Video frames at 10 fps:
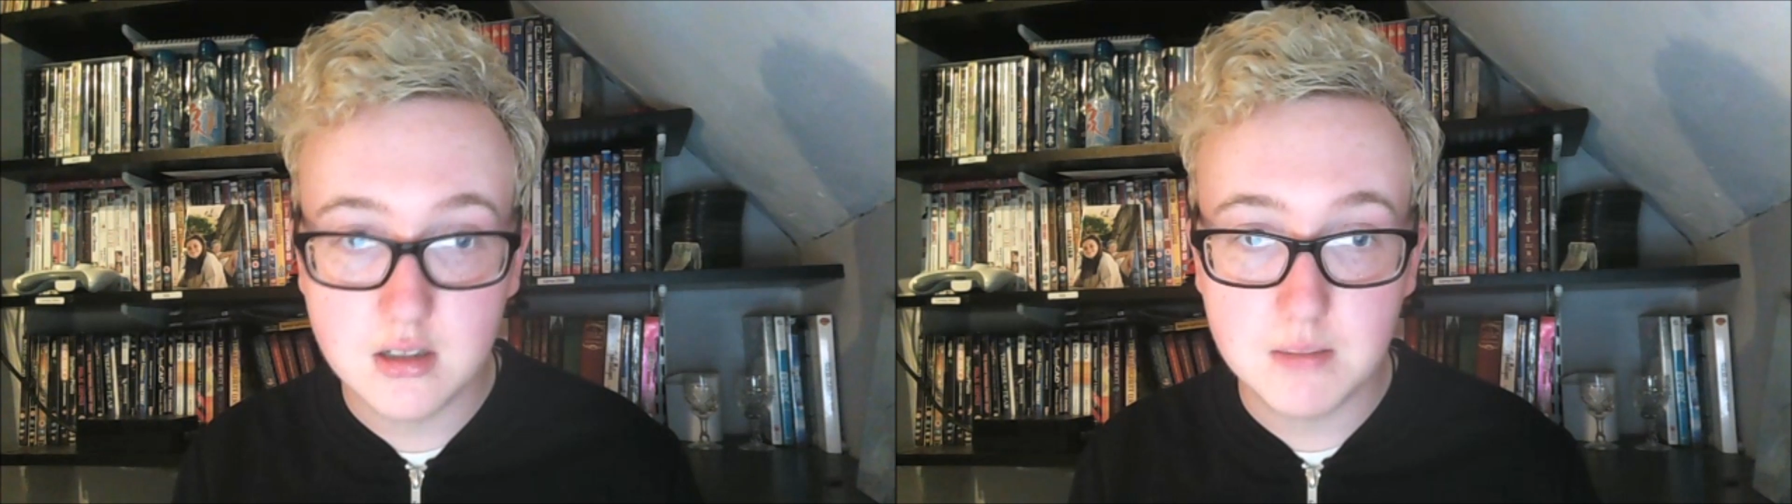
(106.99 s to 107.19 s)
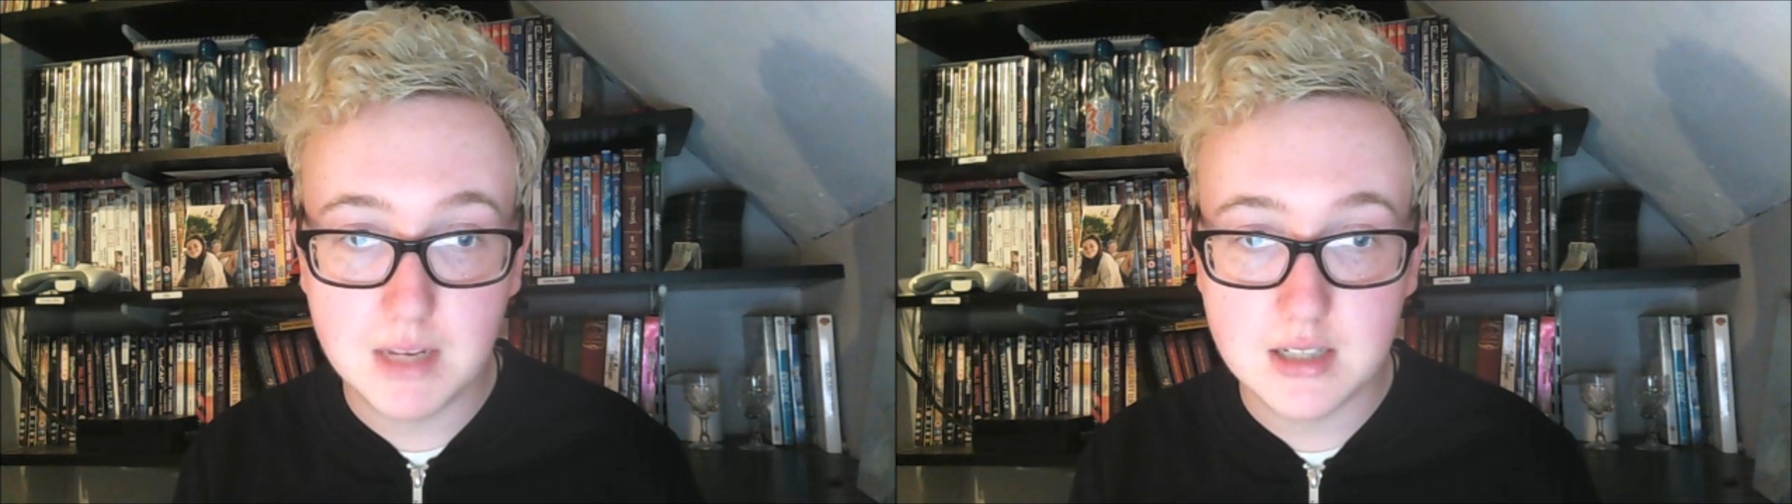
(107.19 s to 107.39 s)

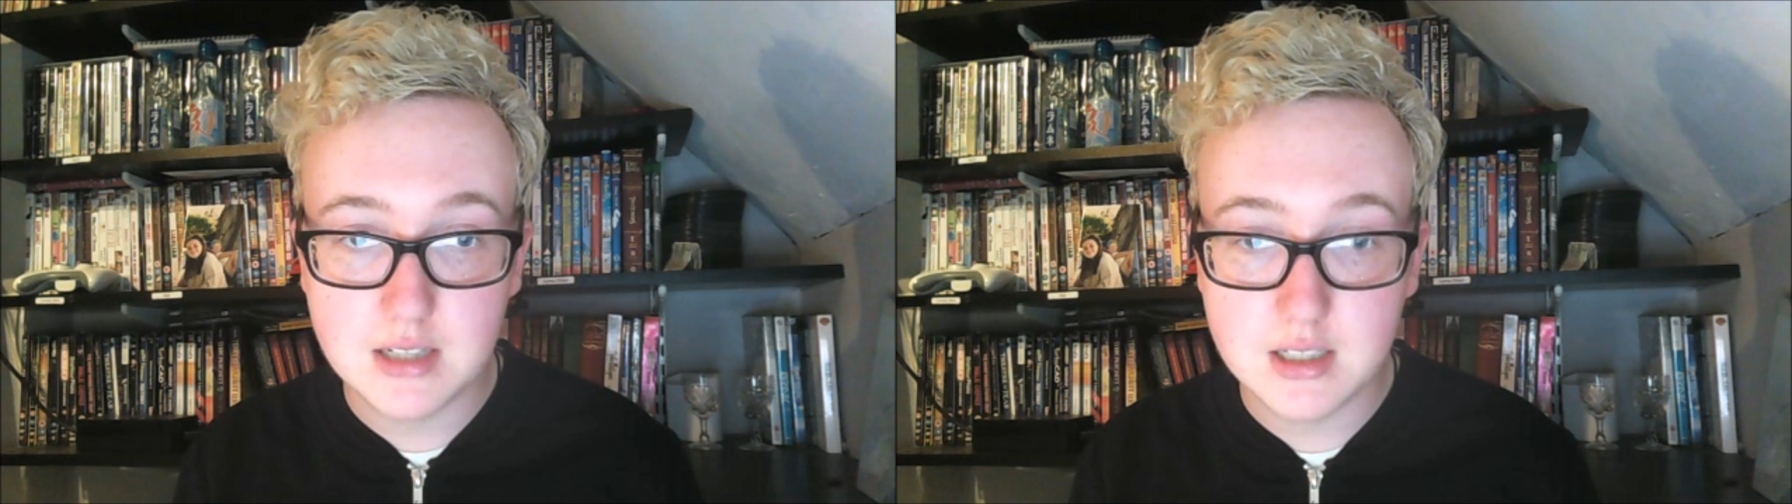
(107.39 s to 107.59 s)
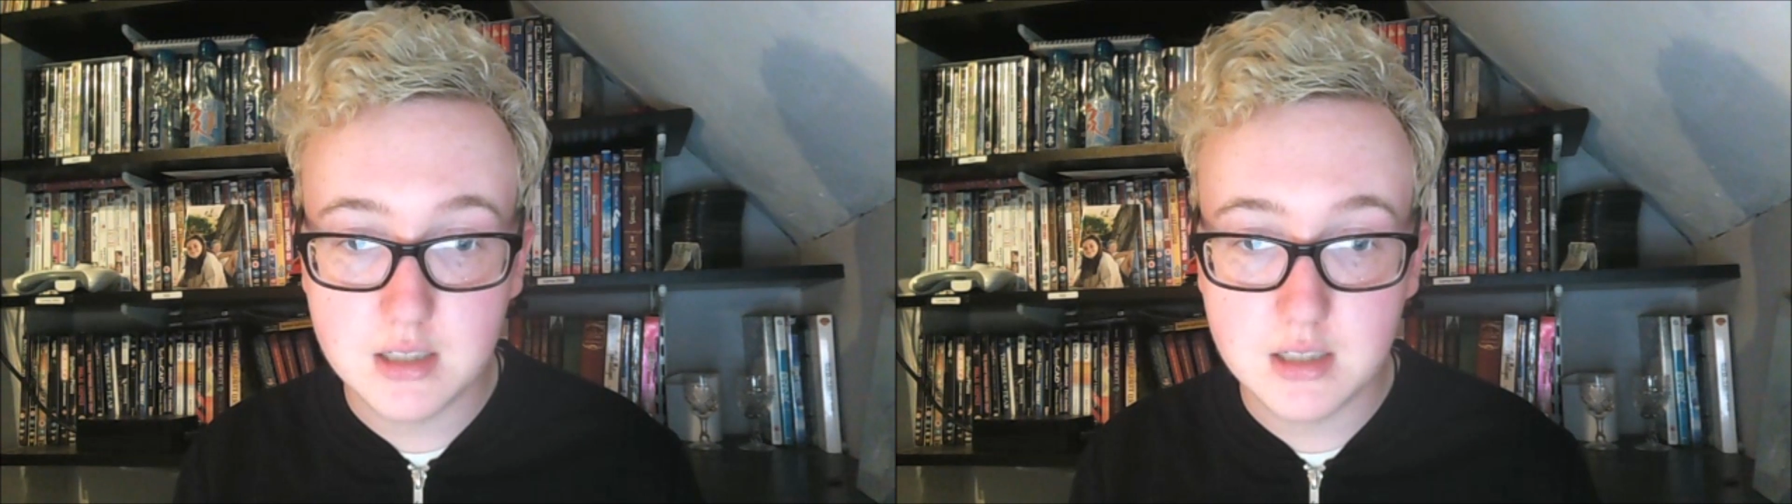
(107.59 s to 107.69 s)
ability